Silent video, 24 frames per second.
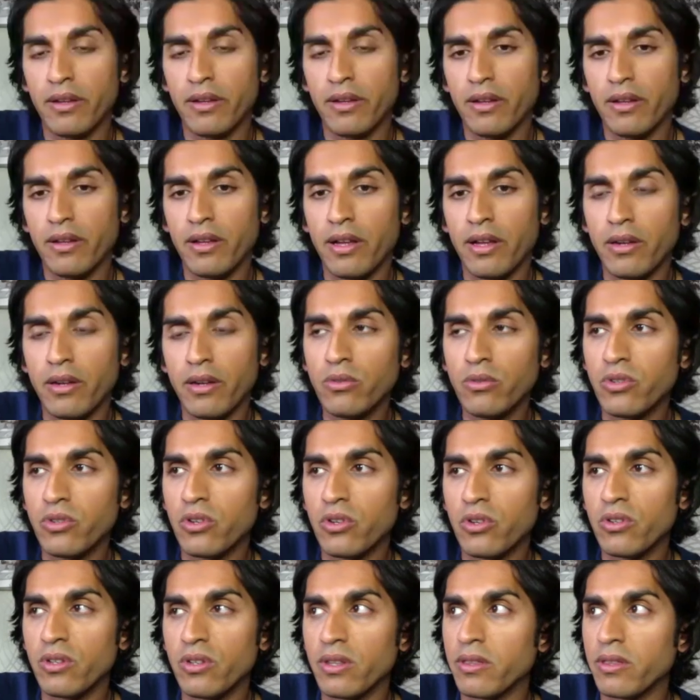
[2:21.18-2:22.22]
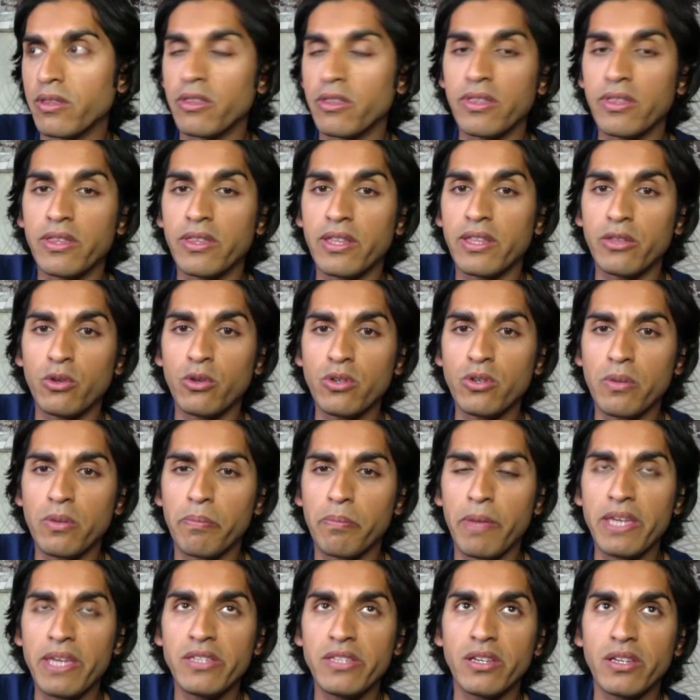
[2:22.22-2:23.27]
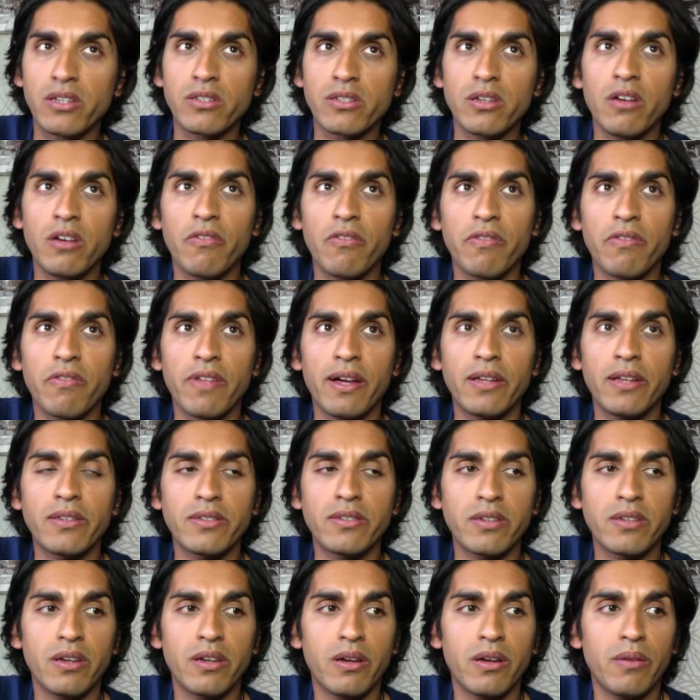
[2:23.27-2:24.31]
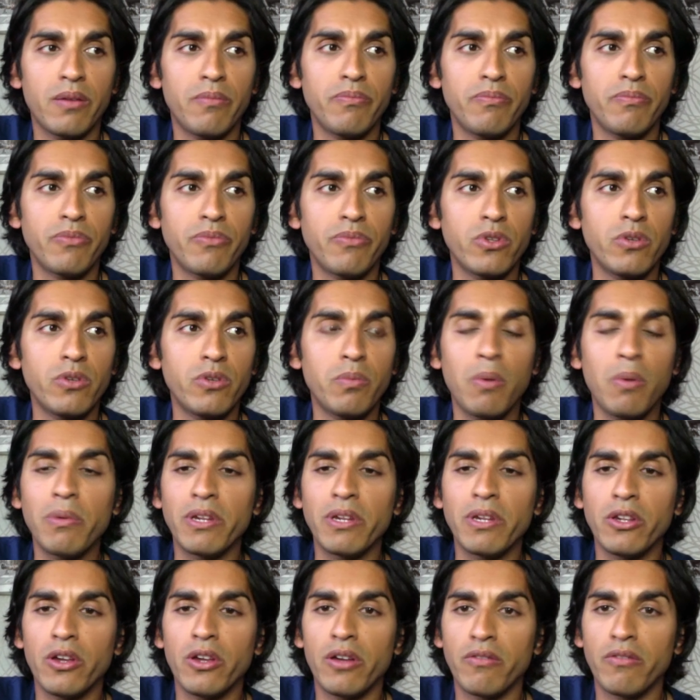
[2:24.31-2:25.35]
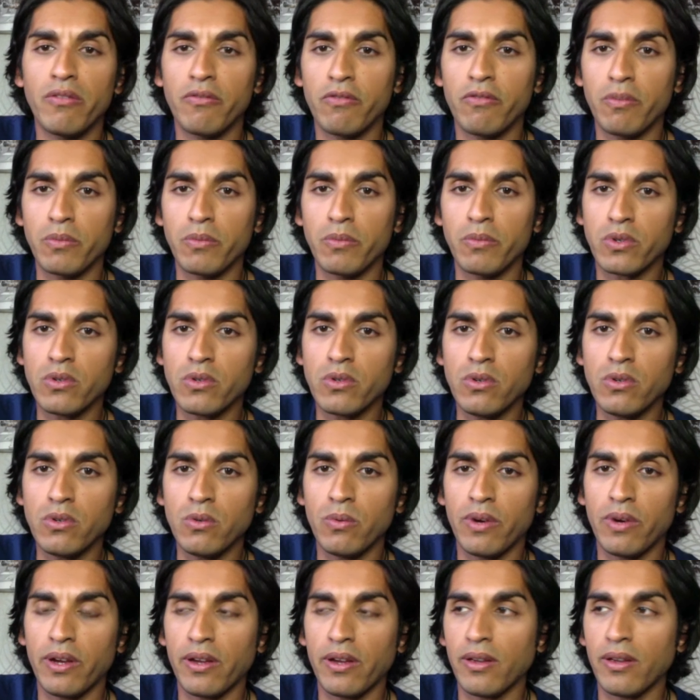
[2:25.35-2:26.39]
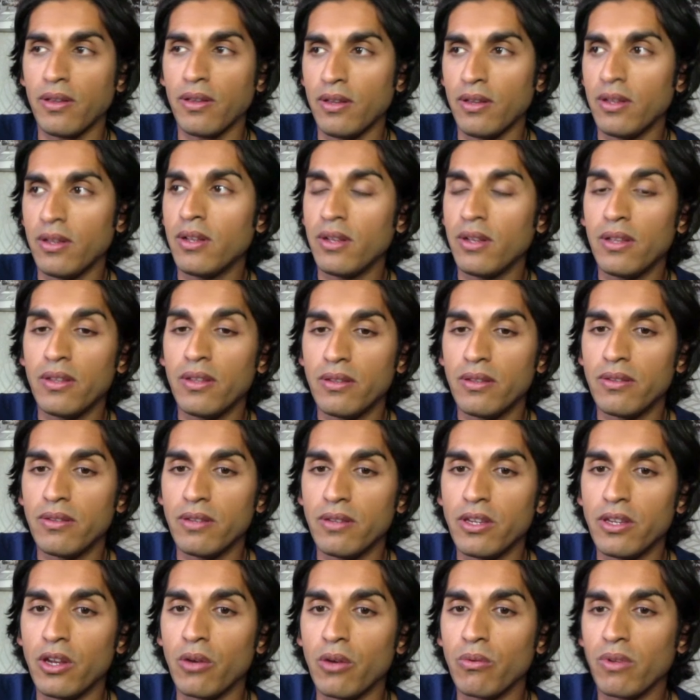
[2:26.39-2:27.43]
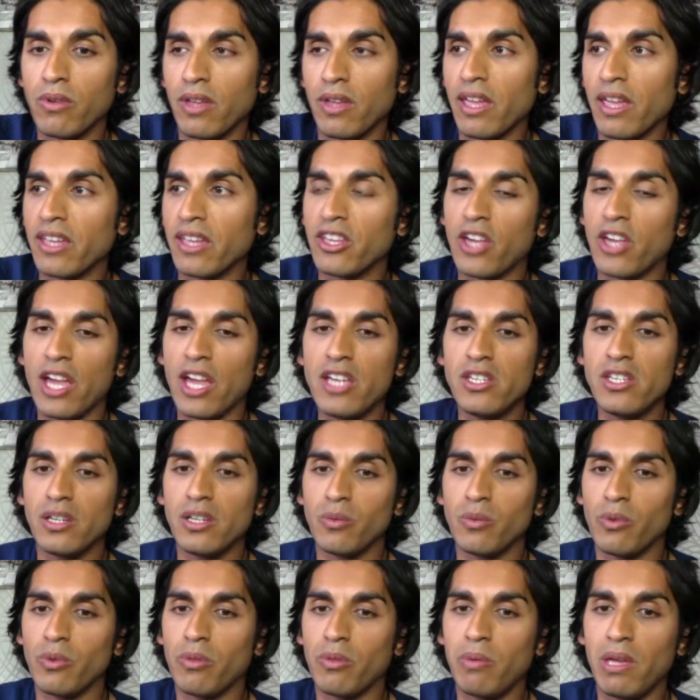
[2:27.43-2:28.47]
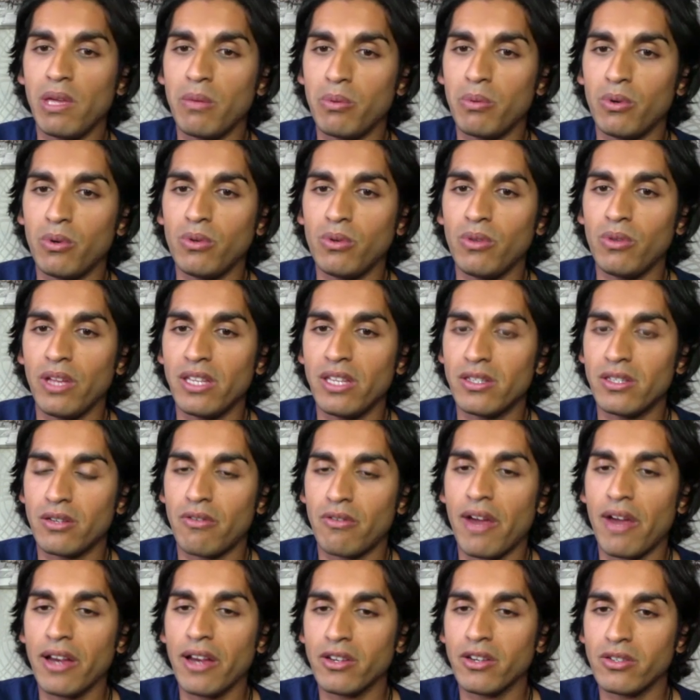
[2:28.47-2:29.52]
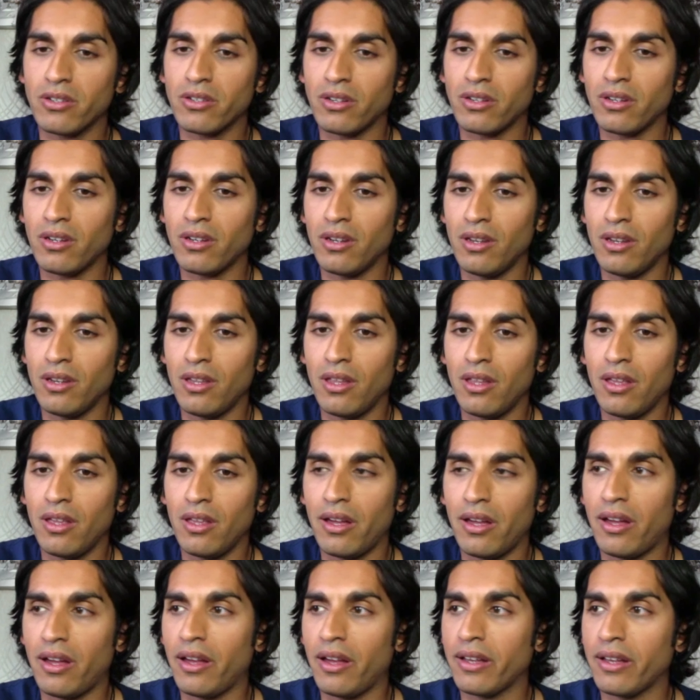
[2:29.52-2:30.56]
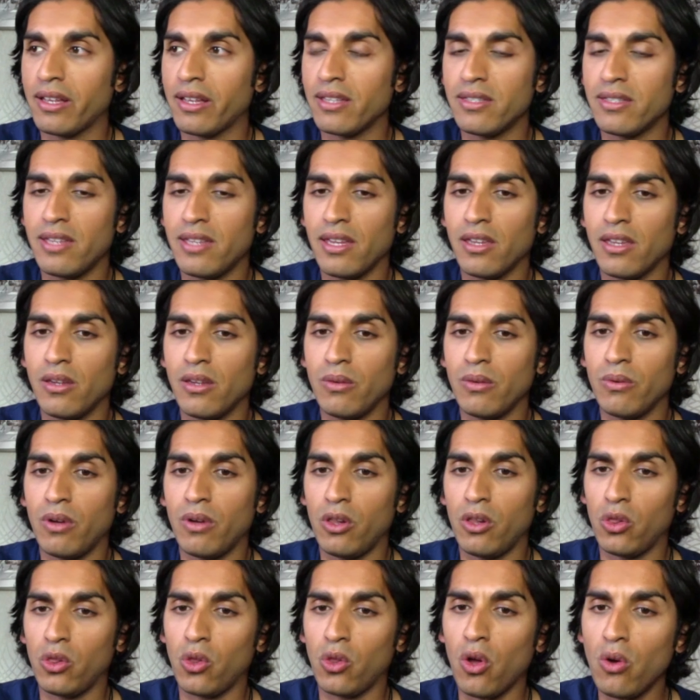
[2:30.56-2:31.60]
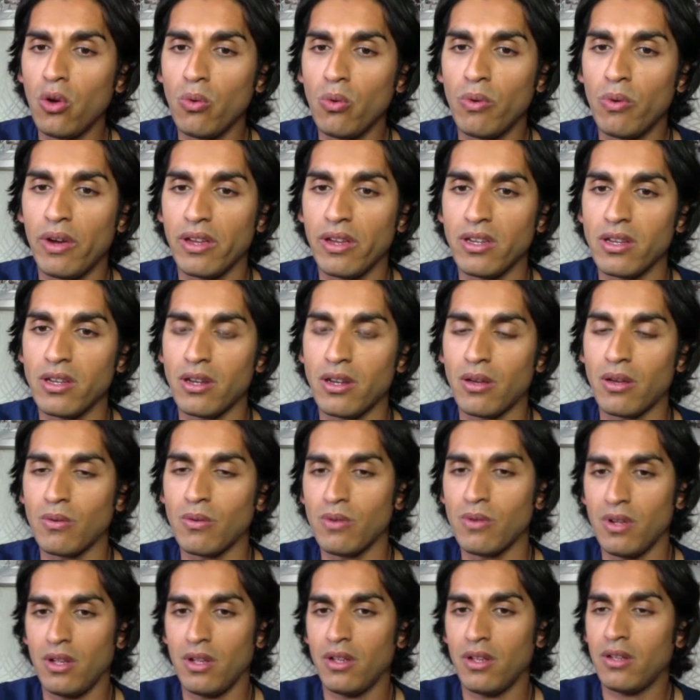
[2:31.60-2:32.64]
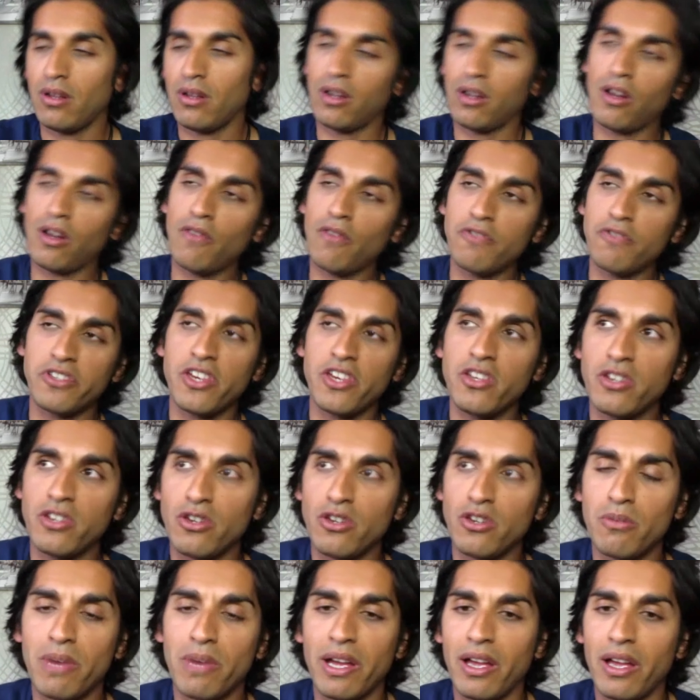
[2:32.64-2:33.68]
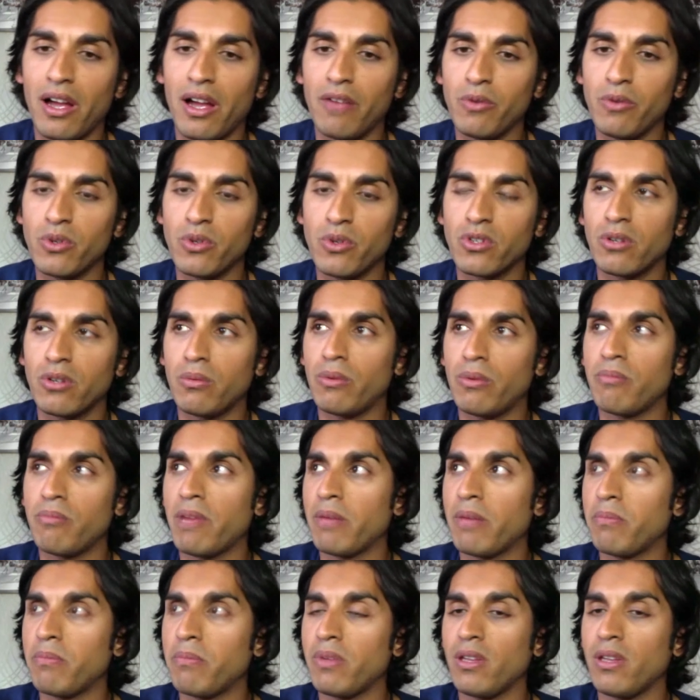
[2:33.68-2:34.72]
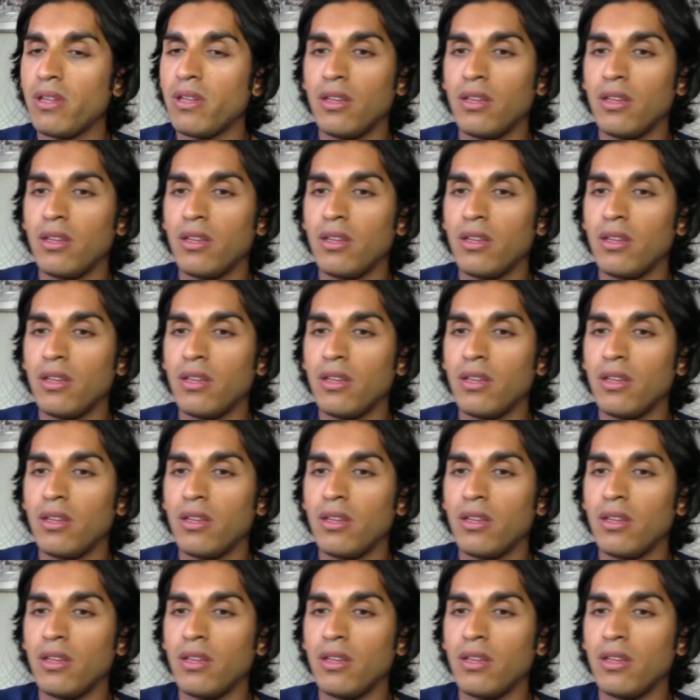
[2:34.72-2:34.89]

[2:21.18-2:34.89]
And also, there are basic stuff that you probably learn from school where, engaging with people, interaction can take you a long way. A conversation you might have with someone might be,